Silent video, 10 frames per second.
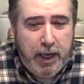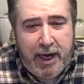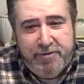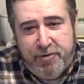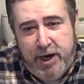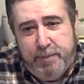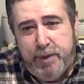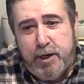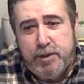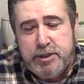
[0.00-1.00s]
I find
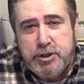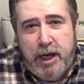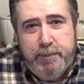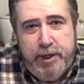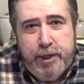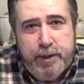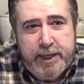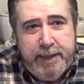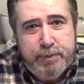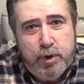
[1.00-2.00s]
better this time of year
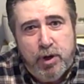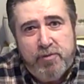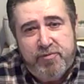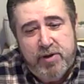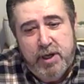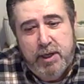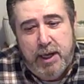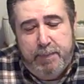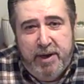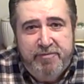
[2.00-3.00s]
to keep the loft
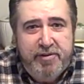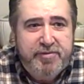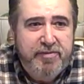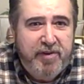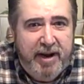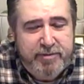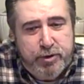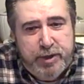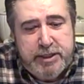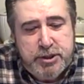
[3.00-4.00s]
about 55
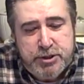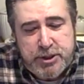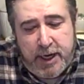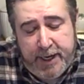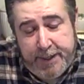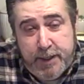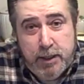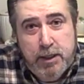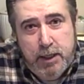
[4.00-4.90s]
degrees inside.